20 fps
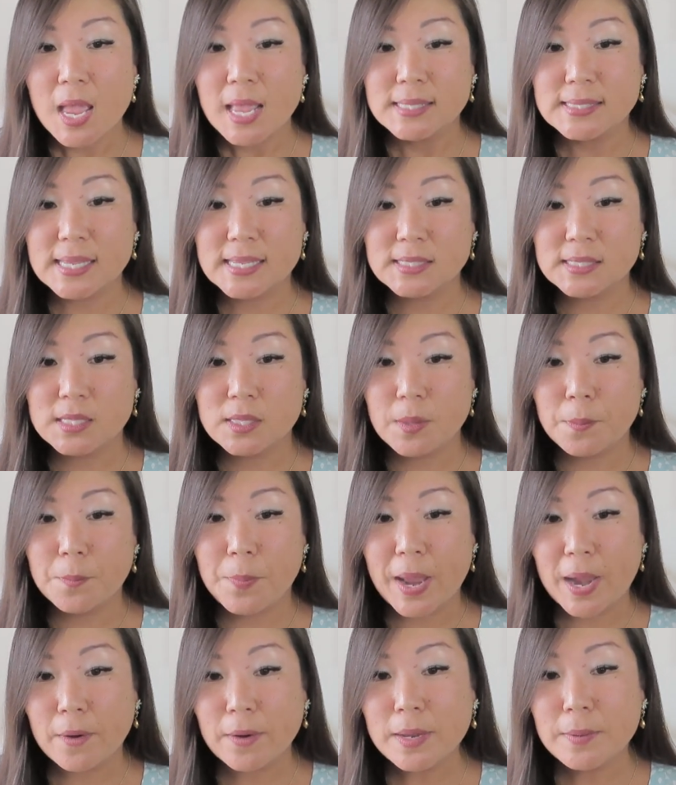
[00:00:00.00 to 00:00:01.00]
It says the
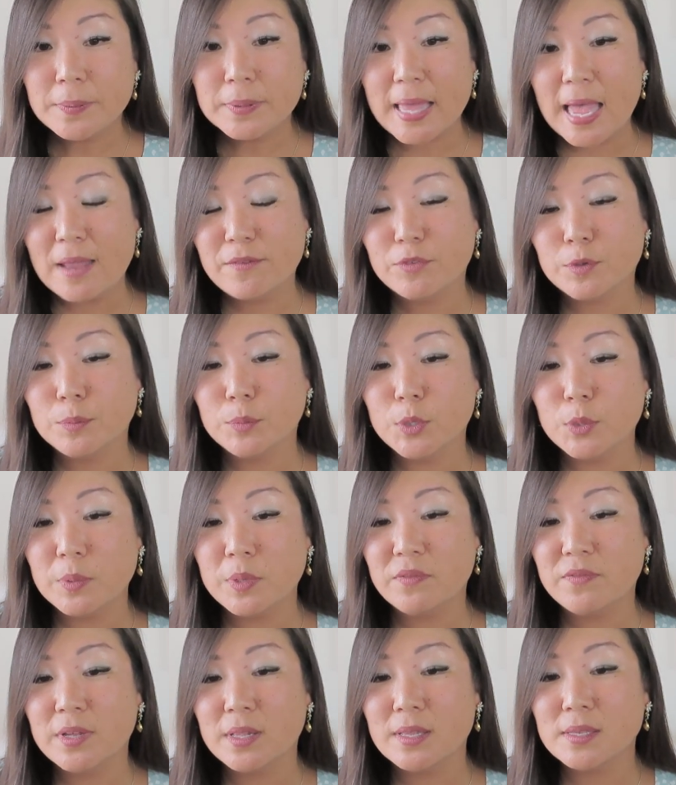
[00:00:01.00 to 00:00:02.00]
berry plaid from
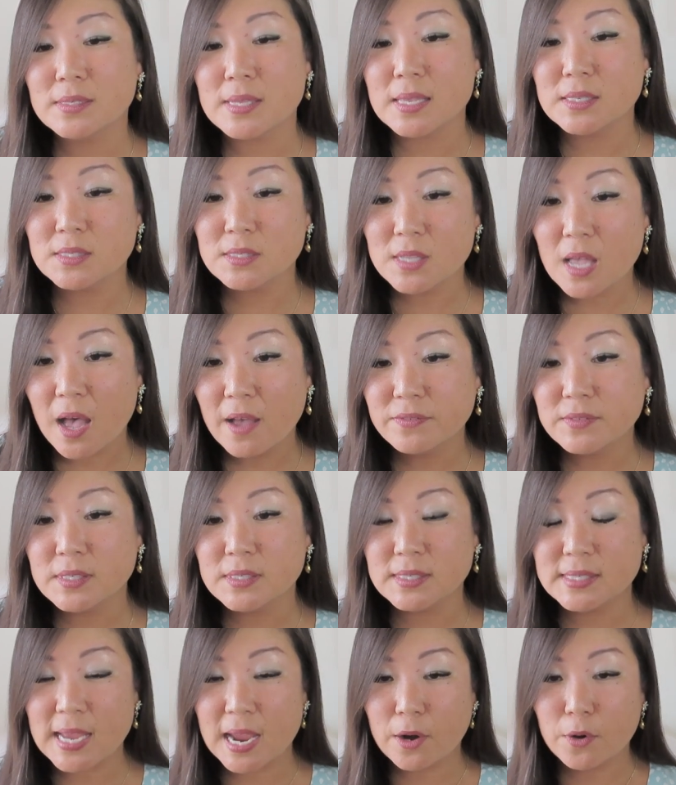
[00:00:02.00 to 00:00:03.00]
Bloomingville is a soft
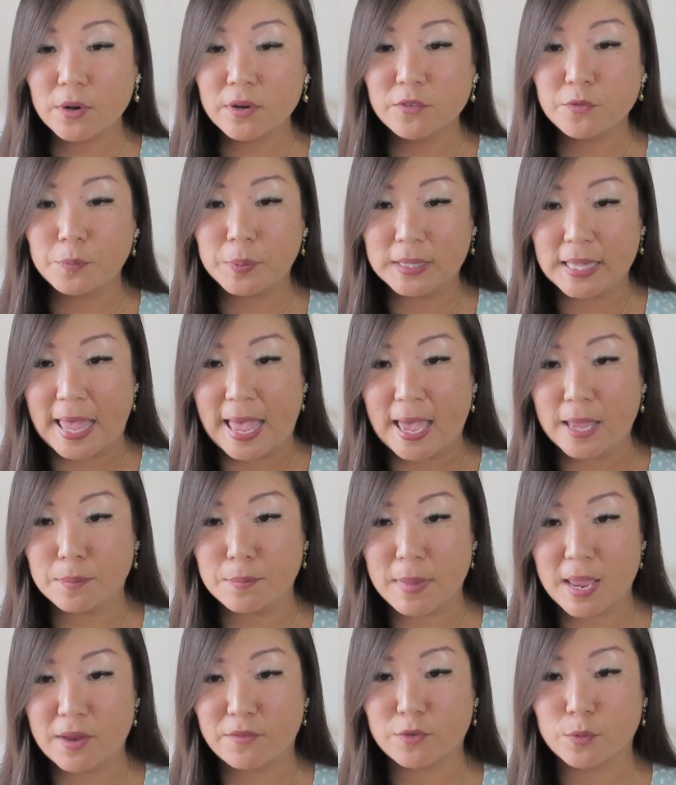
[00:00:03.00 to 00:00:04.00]
and decorative plaid
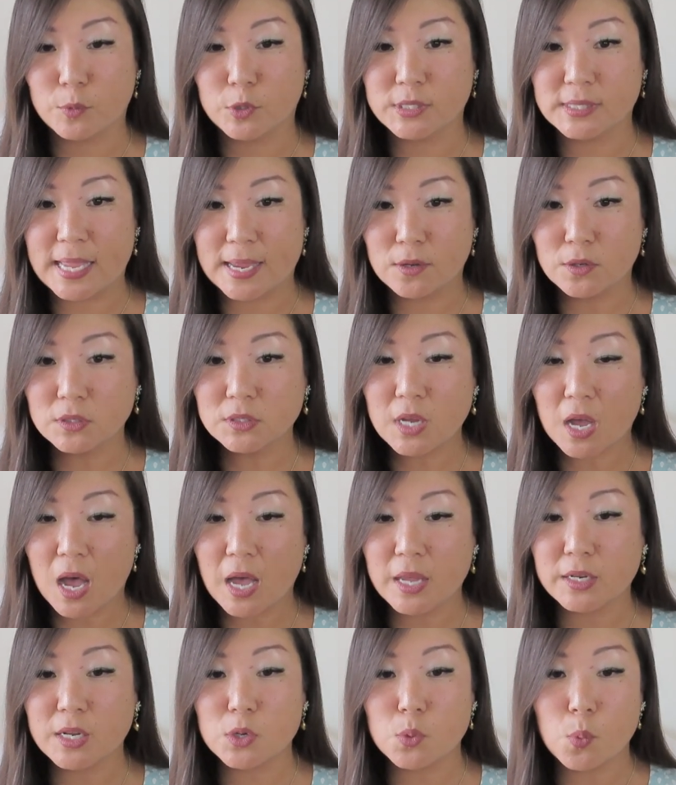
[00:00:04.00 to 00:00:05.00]
made from recycled
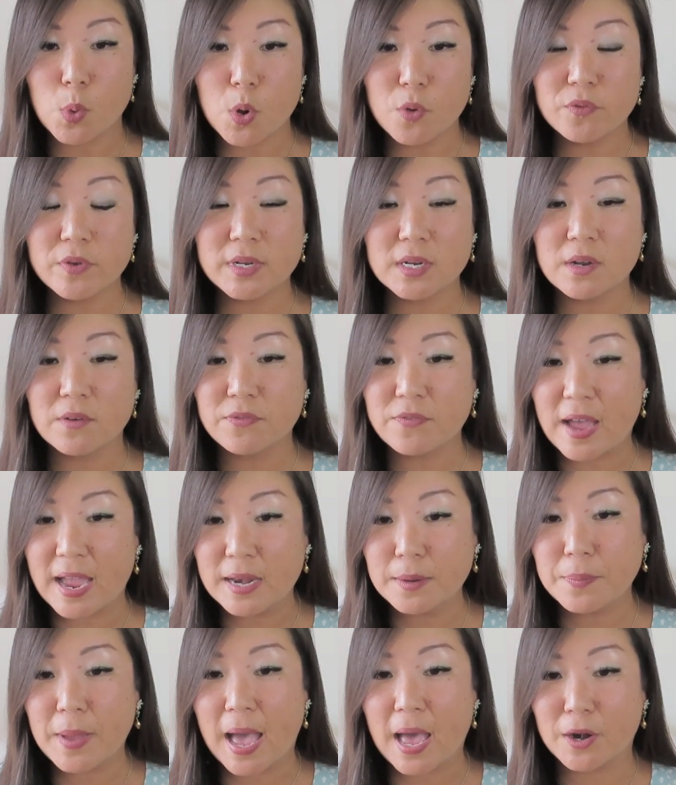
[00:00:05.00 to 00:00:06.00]
cotton and woven in a
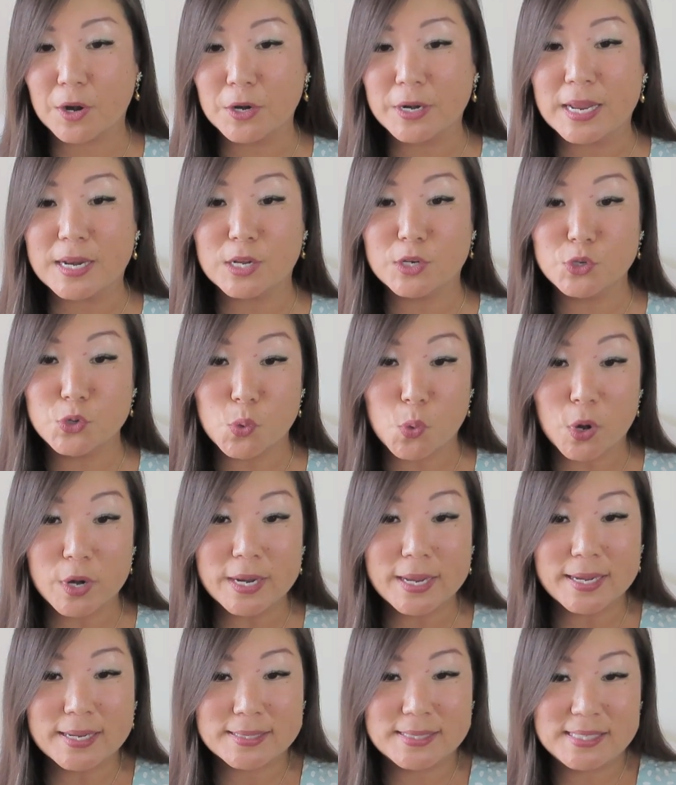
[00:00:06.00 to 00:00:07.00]
fine pattern in a
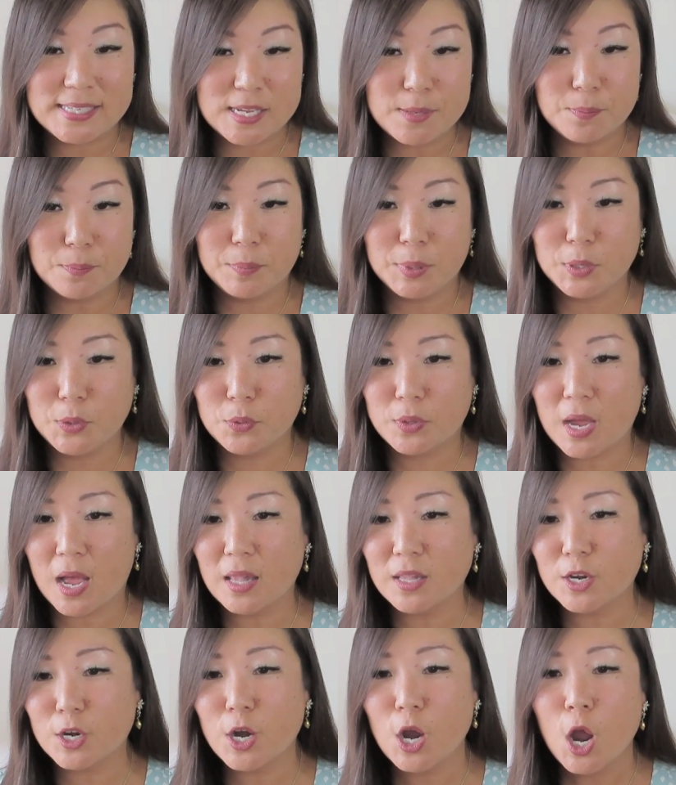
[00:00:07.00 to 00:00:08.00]
Nordic deep blue
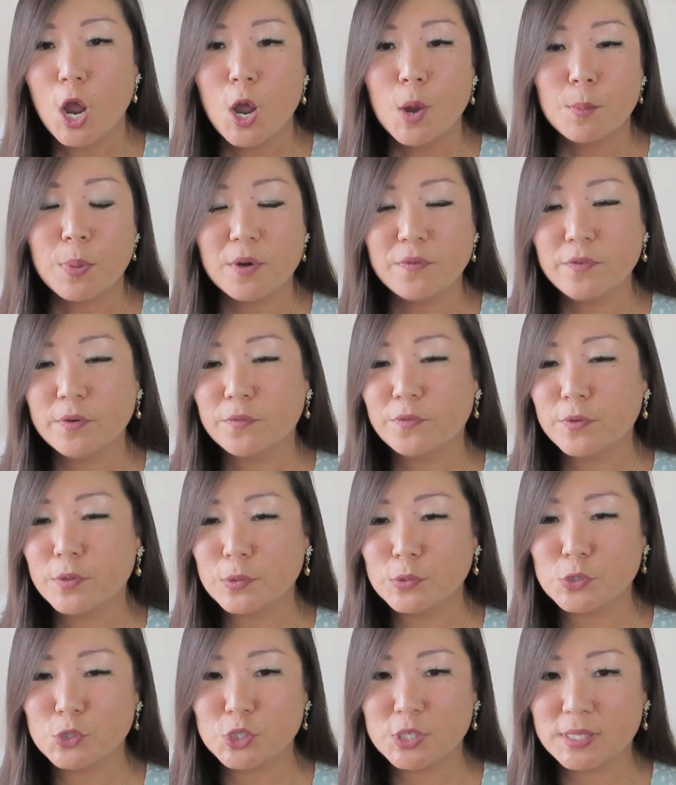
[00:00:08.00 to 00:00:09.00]
color, perfect for
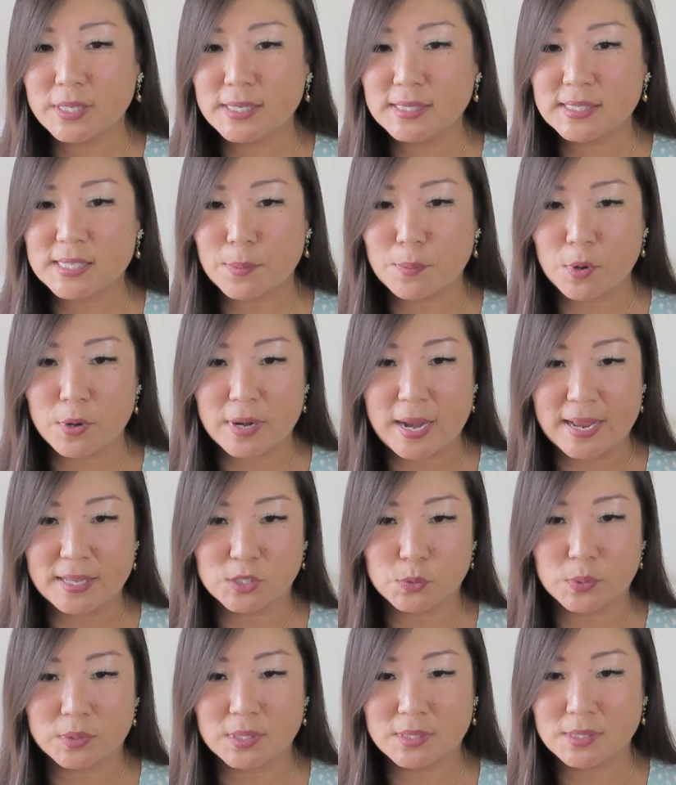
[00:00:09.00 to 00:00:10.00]
those chilly summer
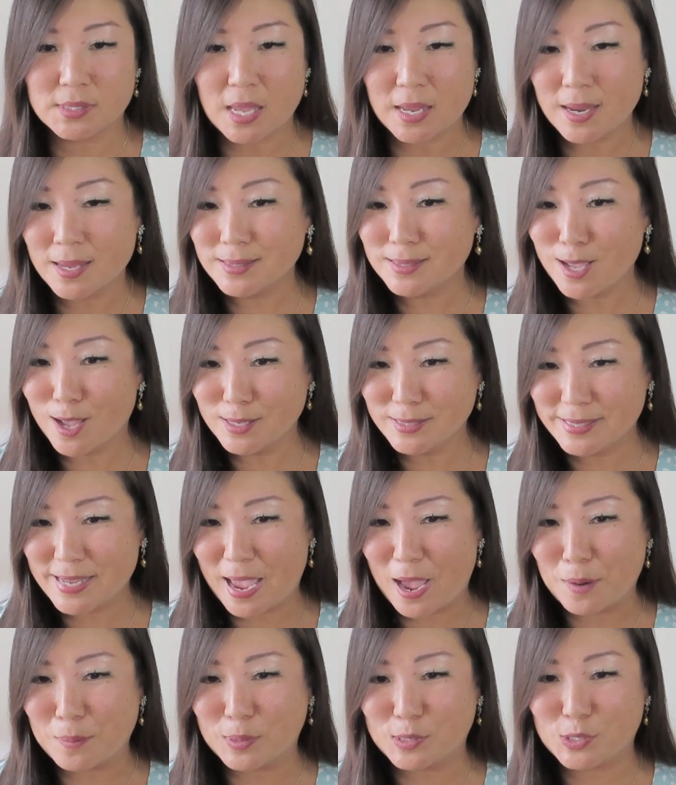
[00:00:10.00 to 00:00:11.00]
nights when the sun has gone
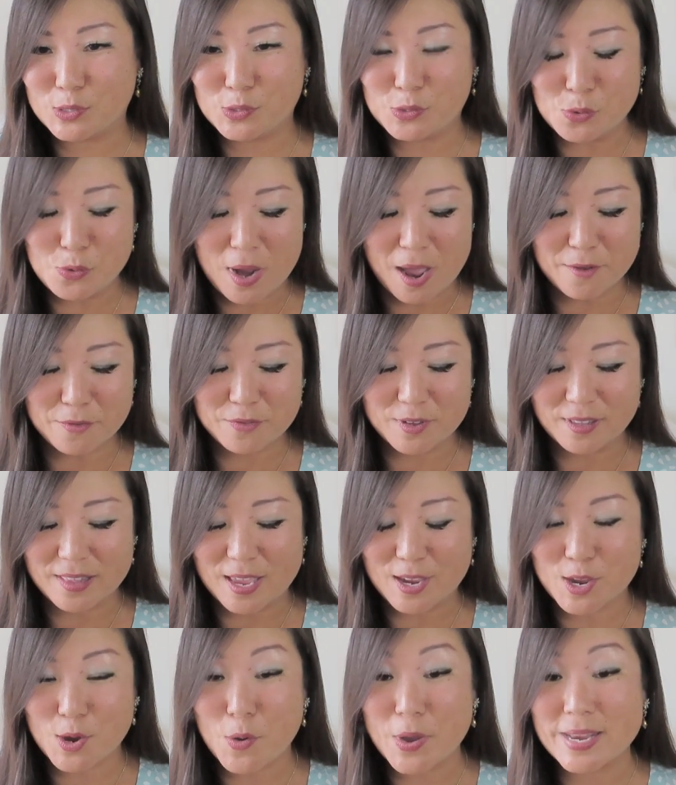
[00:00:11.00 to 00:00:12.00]
down but you do not feel
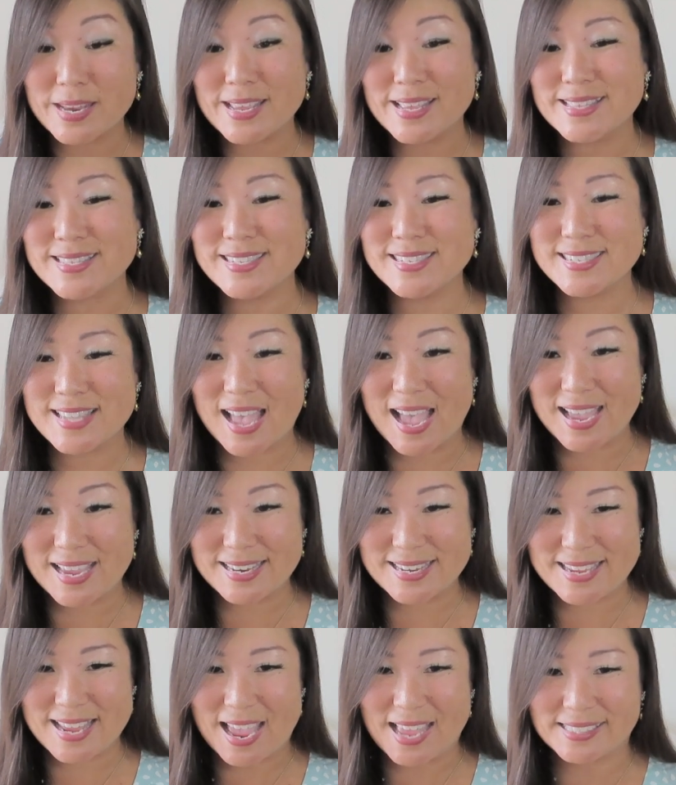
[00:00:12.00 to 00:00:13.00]
like going
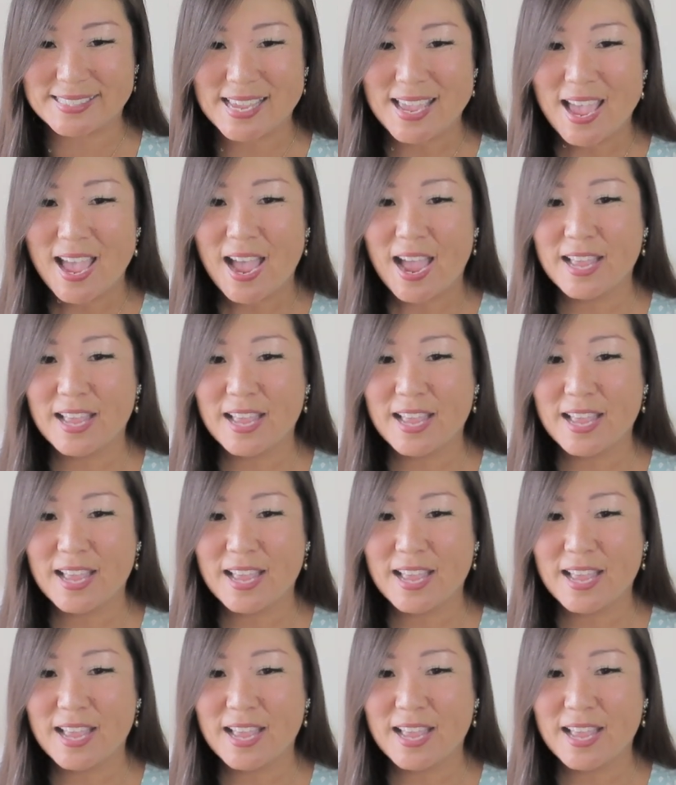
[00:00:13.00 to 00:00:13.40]
inside yet.